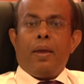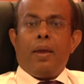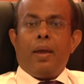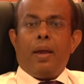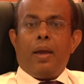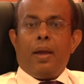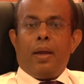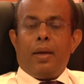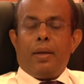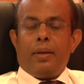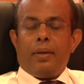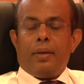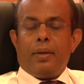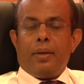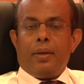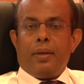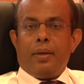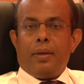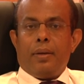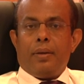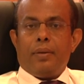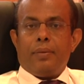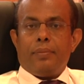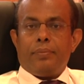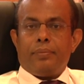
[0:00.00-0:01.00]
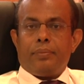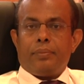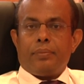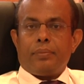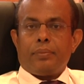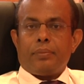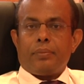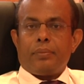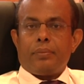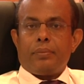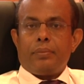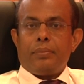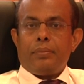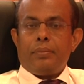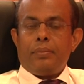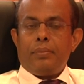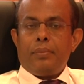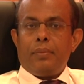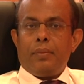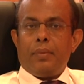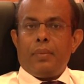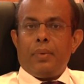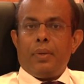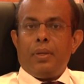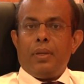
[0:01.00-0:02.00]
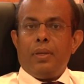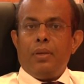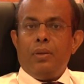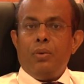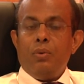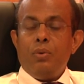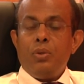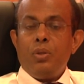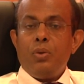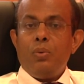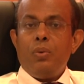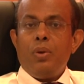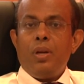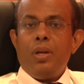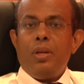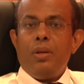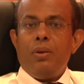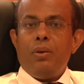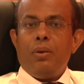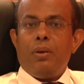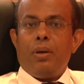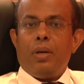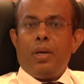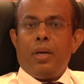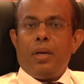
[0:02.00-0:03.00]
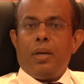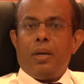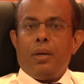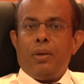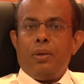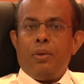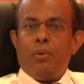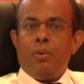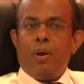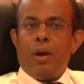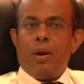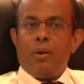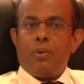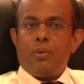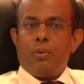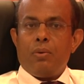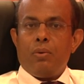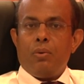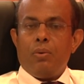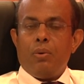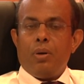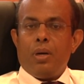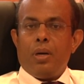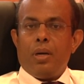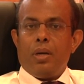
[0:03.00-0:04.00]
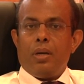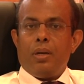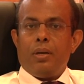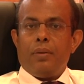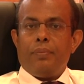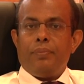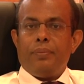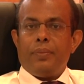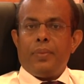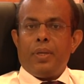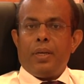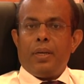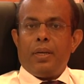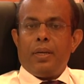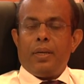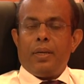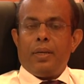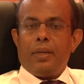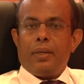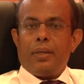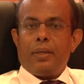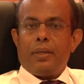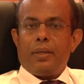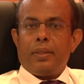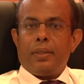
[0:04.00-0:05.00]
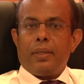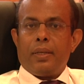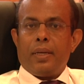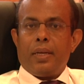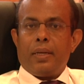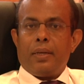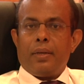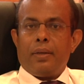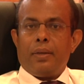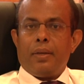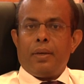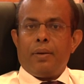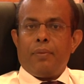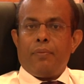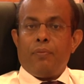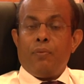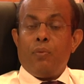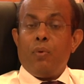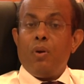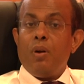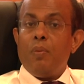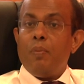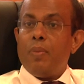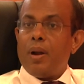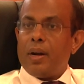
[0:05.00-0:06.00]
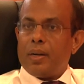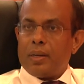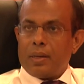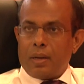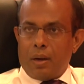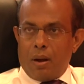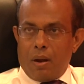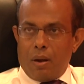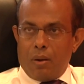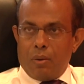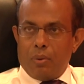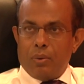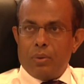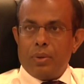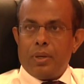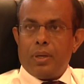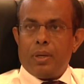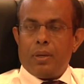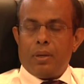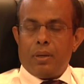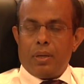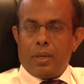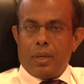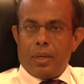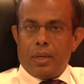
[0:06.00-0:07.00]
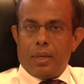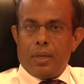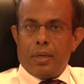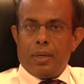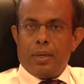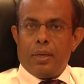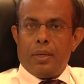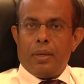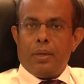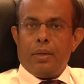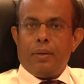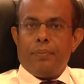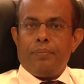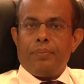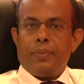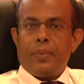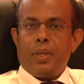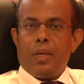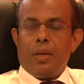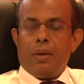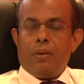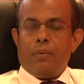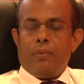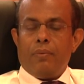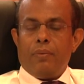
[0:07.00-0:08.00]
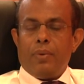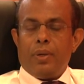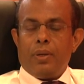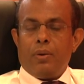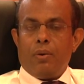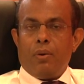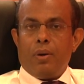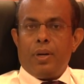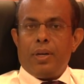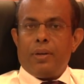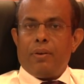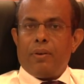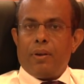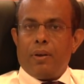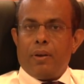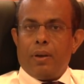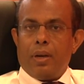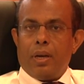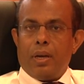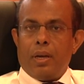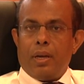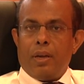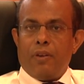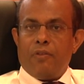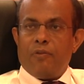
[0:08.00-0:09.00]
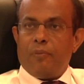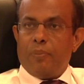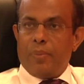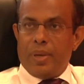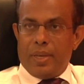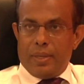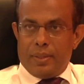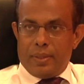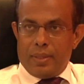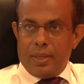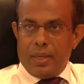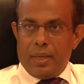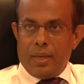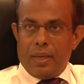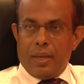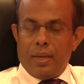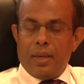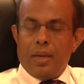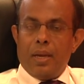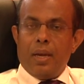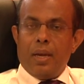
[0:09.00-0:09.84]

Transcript: And usually you have to get a full blood count, we call it FBC,